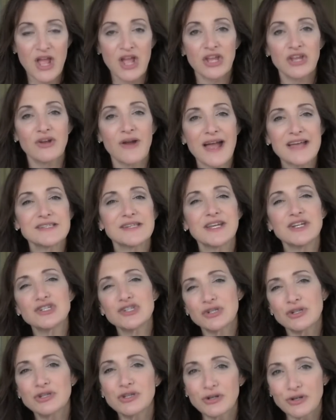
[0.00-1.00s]
You're asking
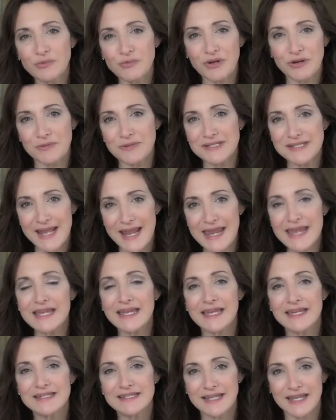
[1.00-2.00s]
to learn what it would
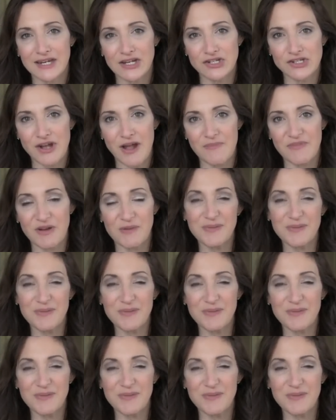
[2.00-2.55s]
take to get a job there.